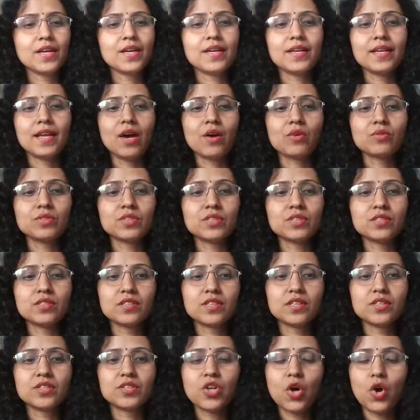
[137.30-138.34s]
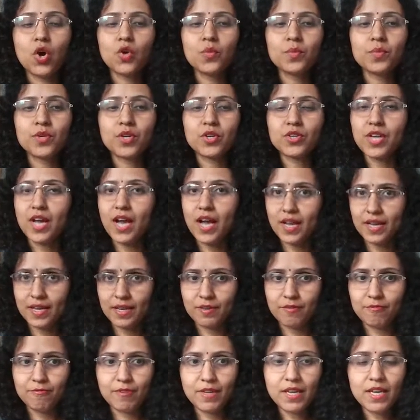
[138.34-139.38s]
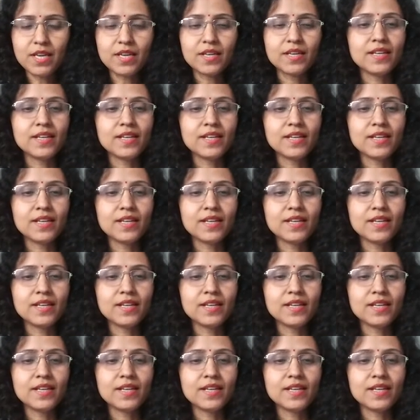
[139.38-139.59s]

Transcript: Now this is a norm.inv.